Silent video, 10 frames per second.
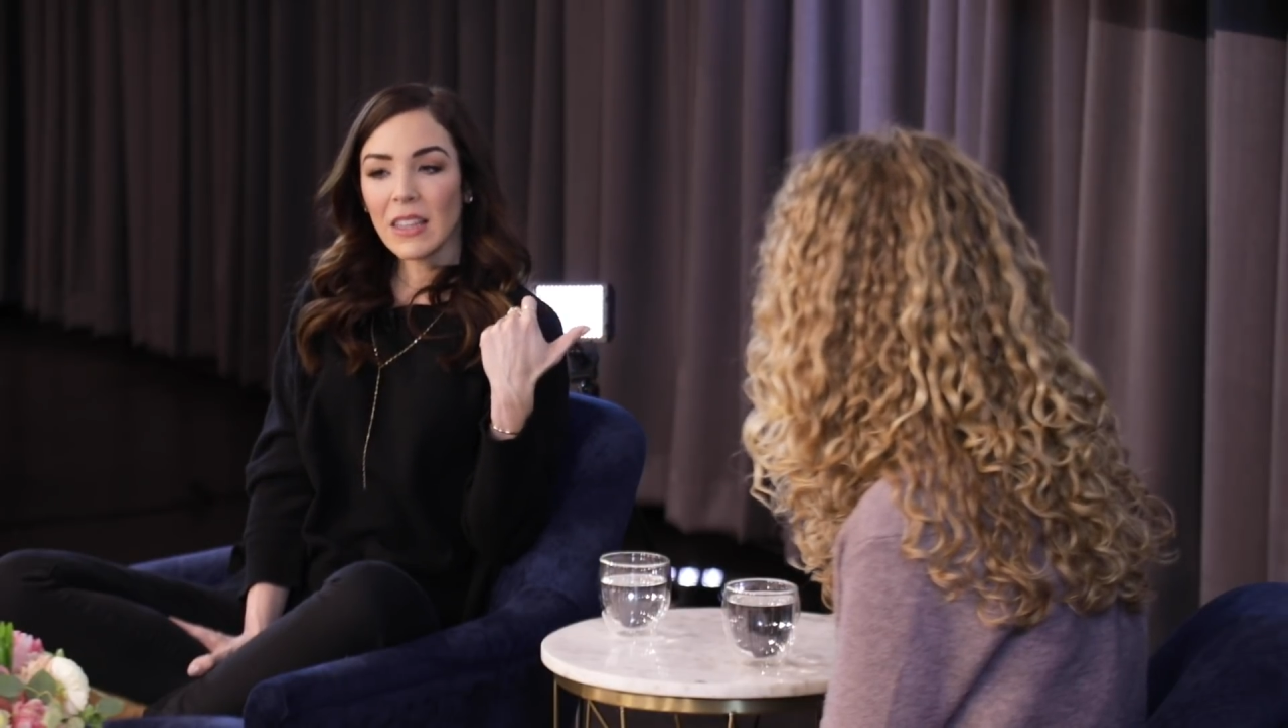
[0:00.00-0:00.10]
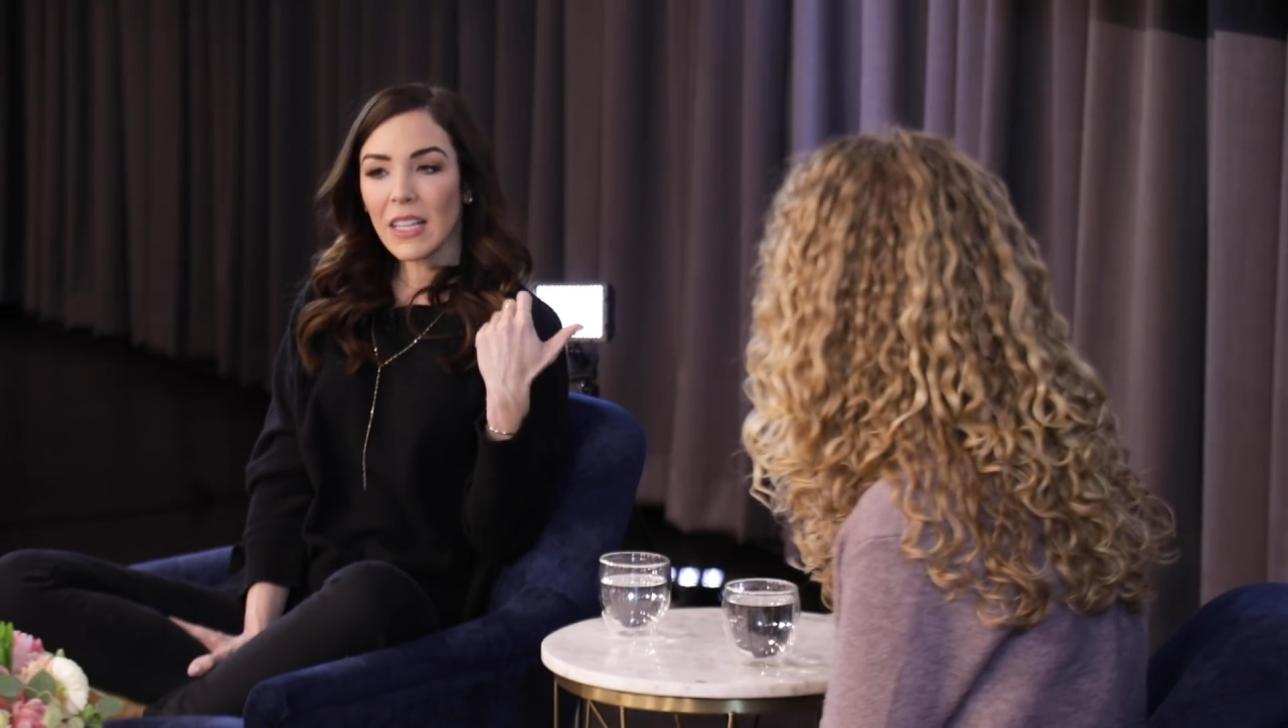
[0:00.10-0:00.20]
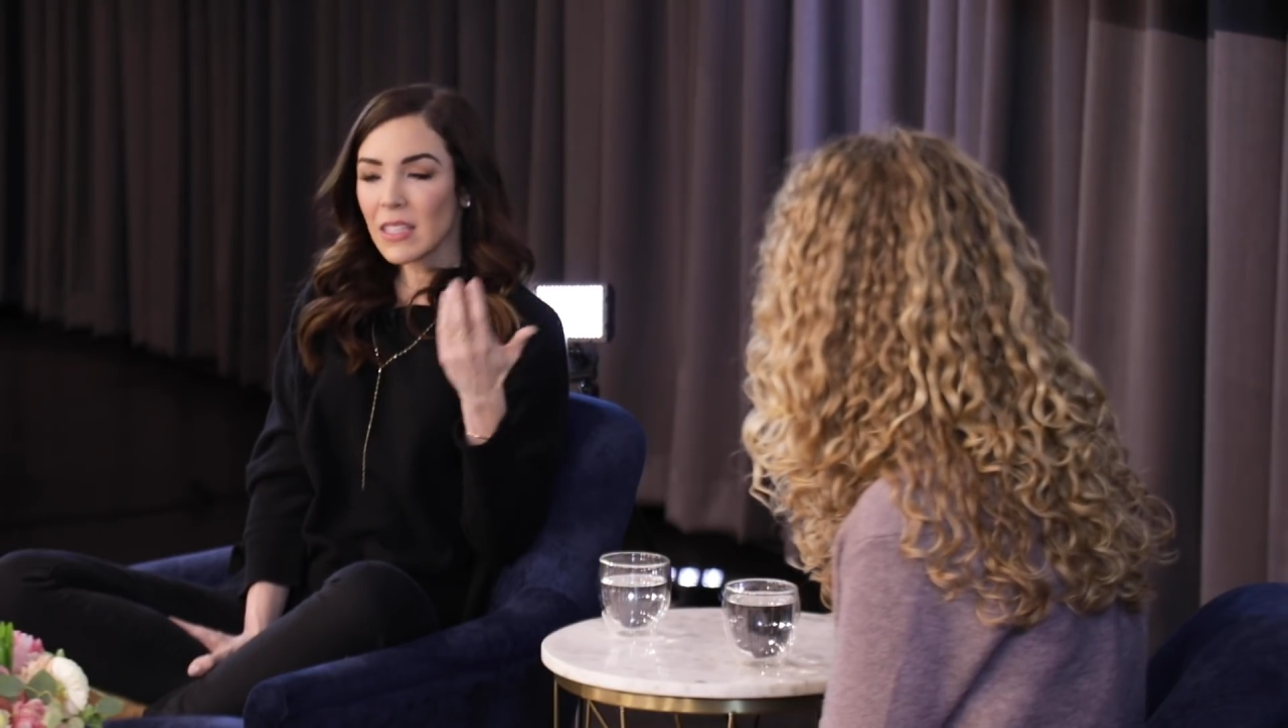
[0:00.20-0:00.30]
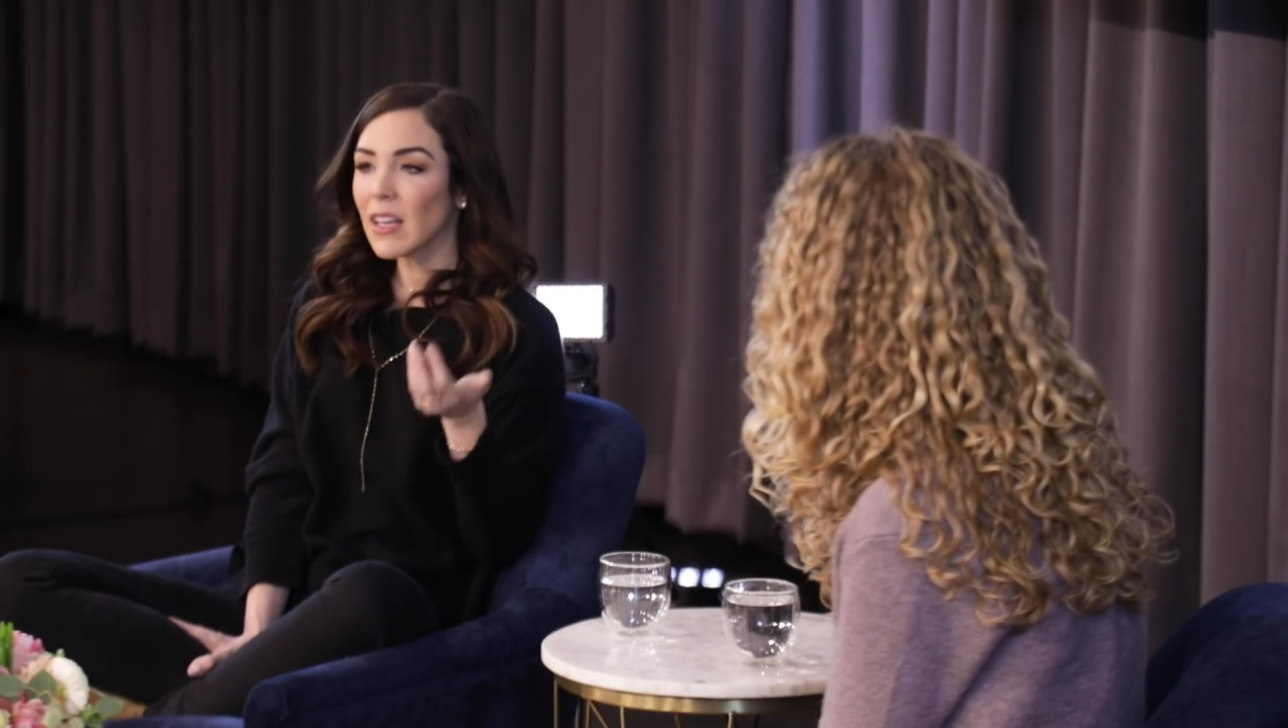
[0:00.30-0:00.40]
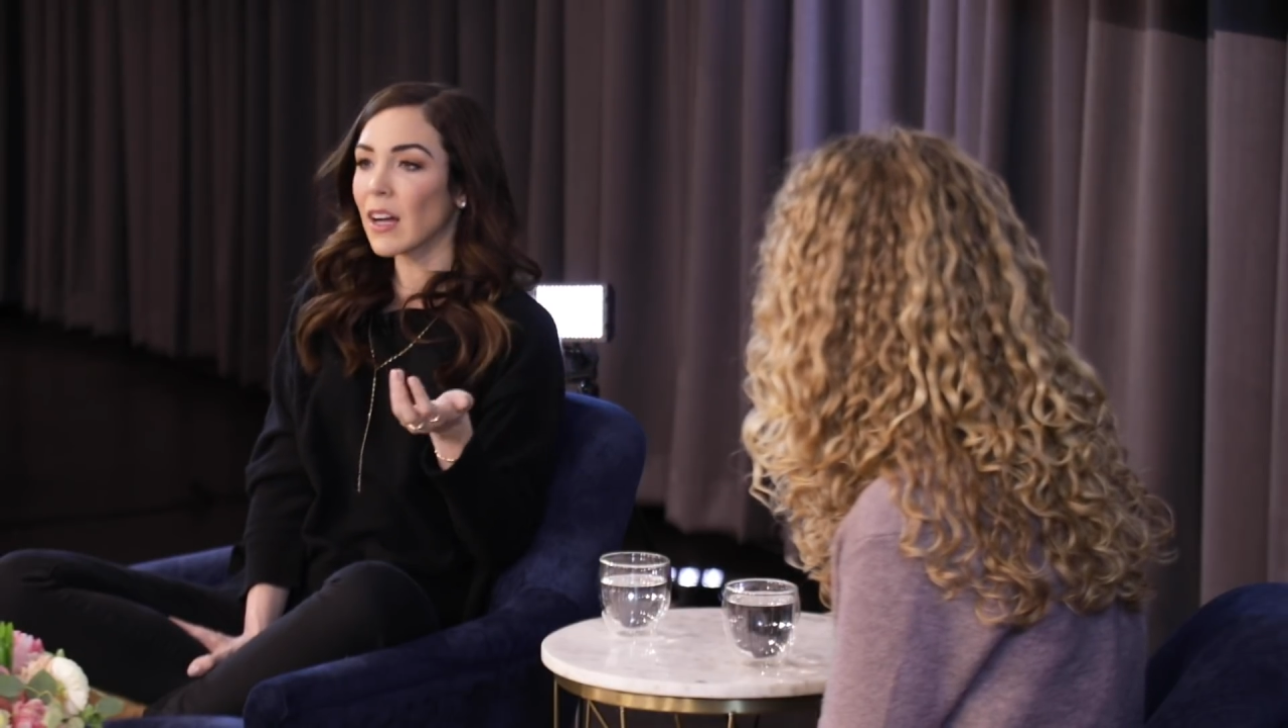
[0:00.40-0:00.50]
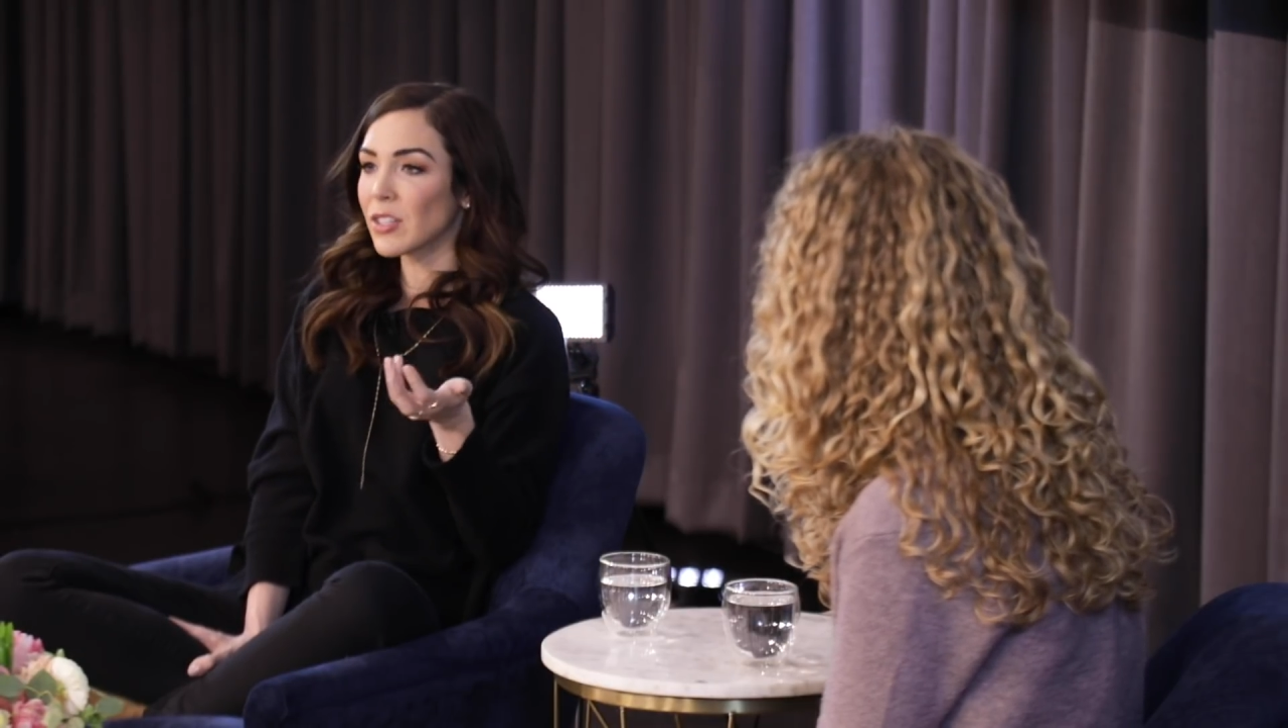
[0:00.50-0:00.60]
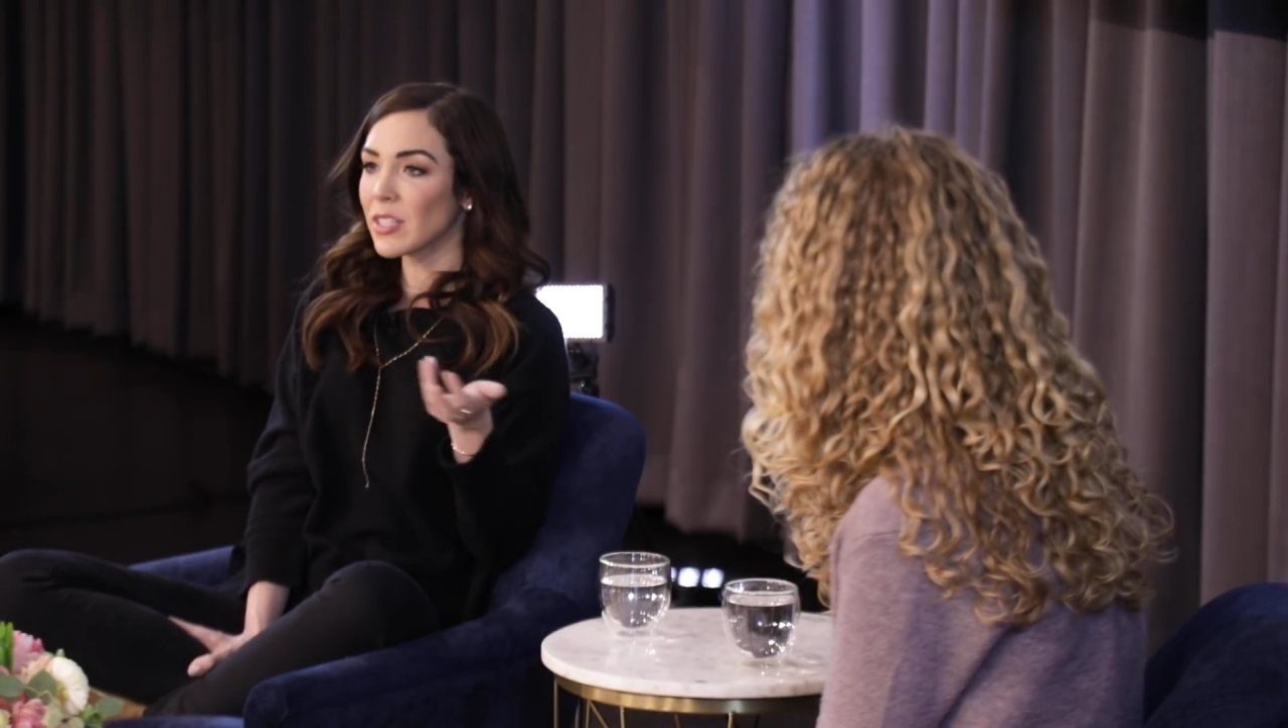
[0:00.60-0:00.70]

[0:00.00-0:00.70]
that sucks.